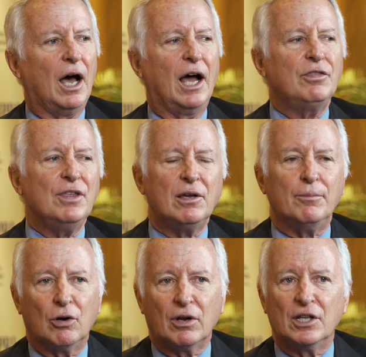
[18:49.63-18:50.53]
I think
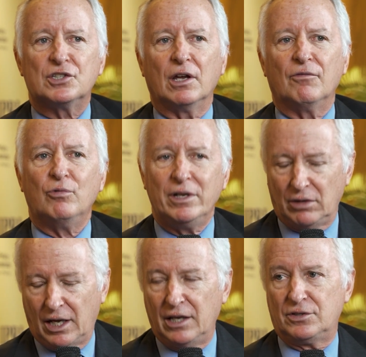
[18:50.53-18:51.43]
Americans have
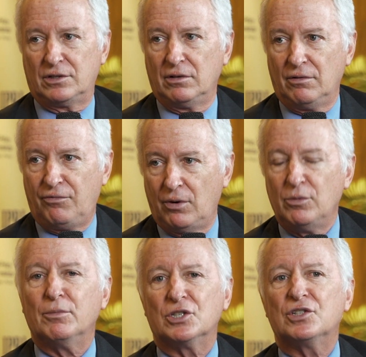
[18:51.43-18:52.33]
realized from
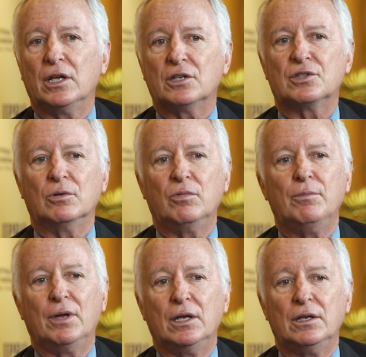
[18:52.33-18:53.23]
the mistakes that we
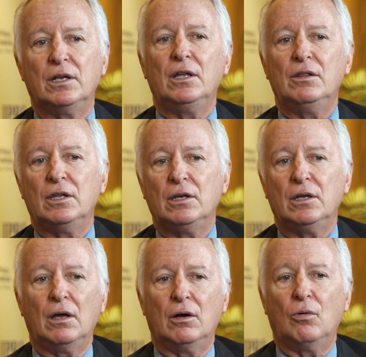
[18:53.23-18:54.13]
made in
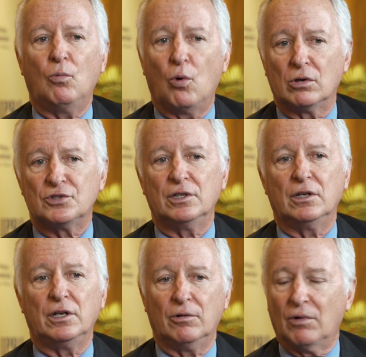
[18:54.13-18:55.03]
the wars
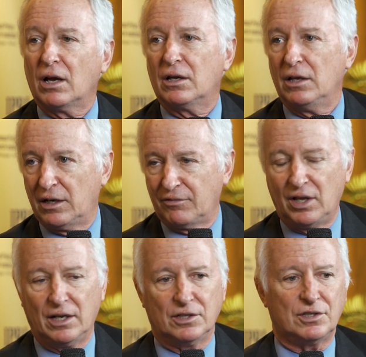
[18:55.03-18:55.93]
in Iraq and
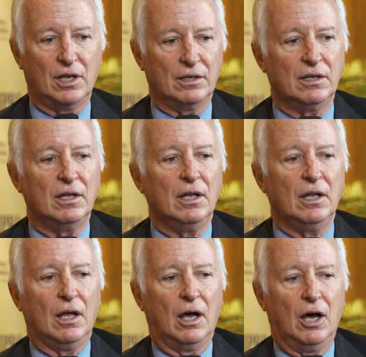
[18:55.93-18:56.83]
Afghanistan
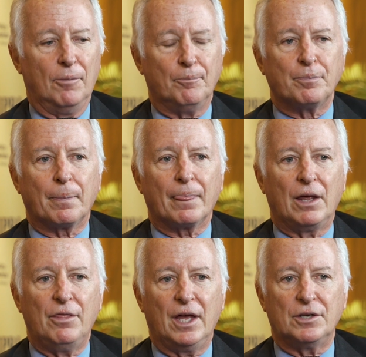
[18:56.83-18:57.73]

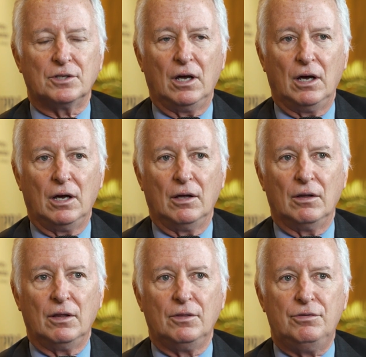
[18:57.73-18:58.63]
that
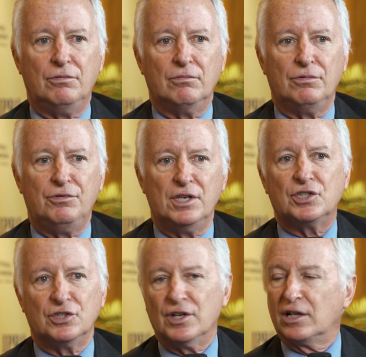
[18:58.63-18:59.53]

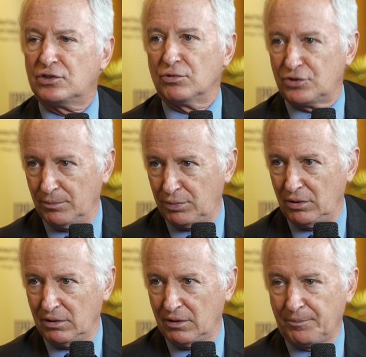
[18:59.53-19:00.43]
this is not so
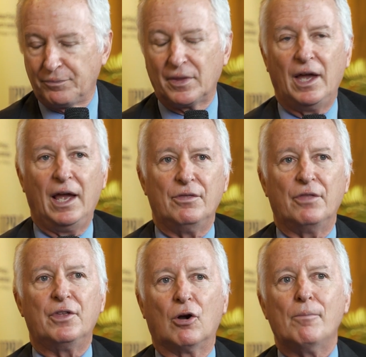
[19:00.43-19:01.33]
simple, and
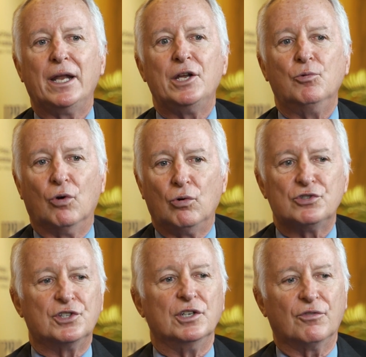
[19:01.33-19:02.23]
that there are many roads that